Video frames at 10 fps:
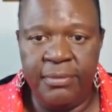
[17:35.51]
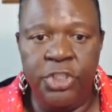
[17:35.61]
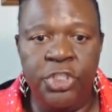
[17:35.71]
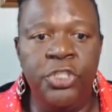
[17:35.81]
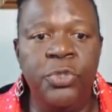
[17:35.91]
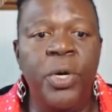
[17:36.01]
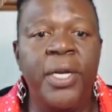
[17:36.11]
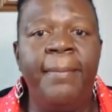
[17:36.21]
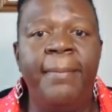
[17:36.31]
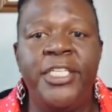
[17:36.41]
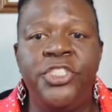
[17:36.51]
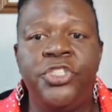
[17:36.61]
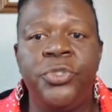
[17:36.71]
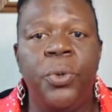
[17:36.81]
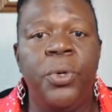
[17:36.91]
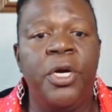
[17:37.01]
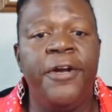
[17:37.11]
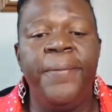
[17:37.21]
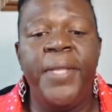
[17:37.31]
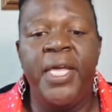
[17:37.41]
You want to make
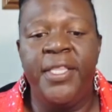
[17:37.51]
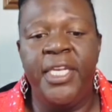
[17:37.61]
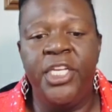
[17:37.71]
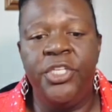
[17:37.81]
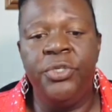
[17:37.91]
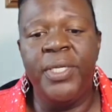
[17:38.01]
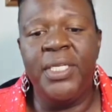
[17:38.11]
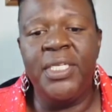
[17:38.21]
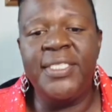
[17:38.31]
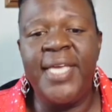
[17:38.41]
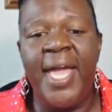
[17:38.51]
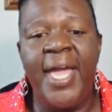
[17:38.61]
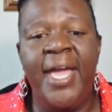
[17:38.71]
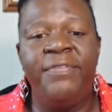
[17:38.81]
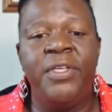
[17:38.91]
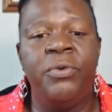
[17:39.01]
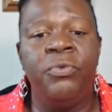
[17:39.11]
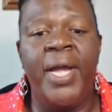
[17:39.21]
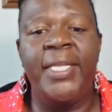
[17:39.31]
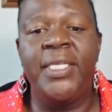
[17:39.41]
sure that you at least have the
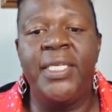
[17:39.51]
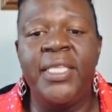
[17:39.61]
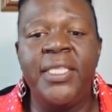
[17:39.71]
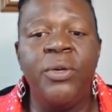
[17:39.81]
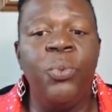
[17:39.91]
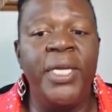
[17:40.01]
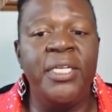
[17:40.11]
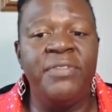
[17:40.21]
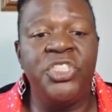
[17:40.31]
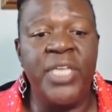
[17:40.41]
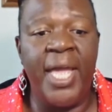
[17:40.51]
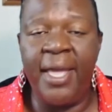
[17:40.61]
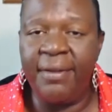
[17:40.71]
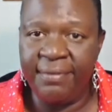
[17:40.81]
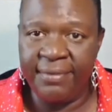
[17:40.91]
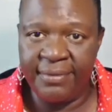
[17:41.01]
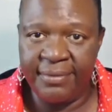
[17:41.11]
right length and weight of the shaft,